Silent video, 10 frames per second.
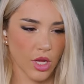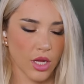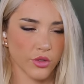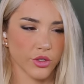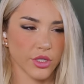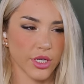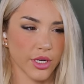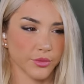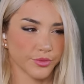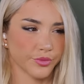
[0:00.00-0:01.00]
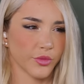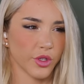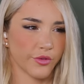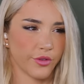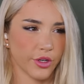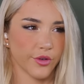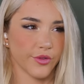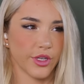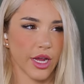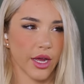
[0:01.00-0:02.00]
Interesting. Fear
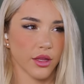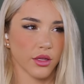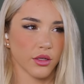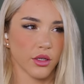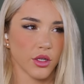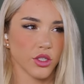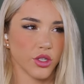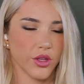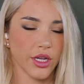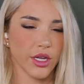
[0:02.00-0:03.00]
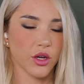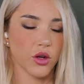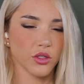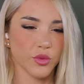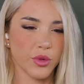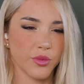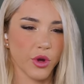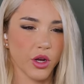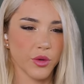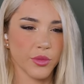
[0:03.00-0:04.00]
of death. Do you think it can also be
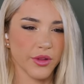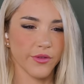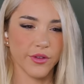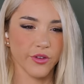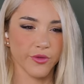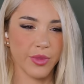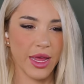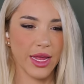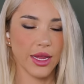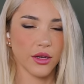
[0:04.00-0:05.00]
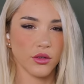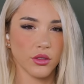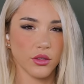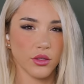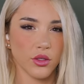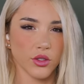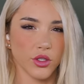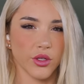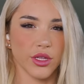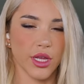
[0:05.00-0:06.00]
brought on by the fear of pain? Or do
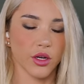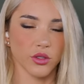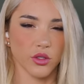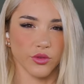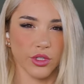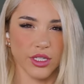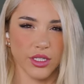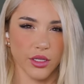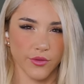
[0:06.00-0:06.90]
you think that also relates to the